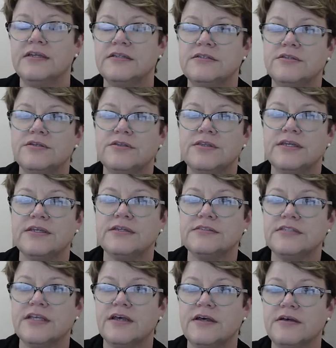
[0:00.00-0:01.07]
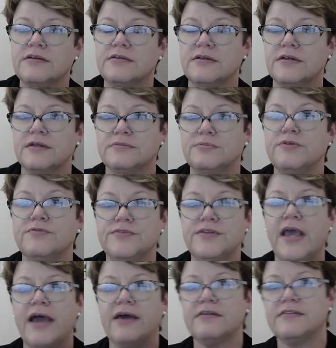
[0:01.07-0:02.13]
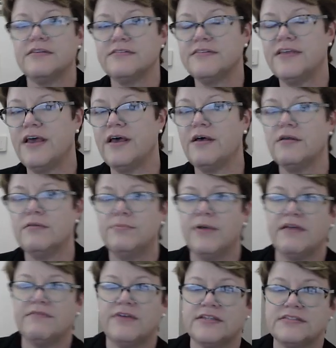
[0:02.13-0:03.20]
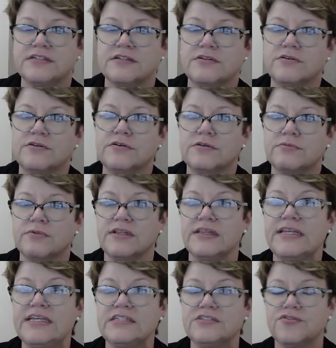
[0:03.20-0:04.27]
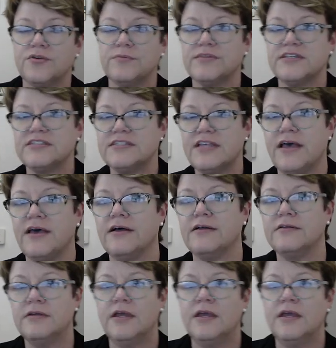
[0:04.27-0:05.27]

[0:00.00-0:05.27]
to the cell. It's moved out of the cell by vesicle, released from the cell.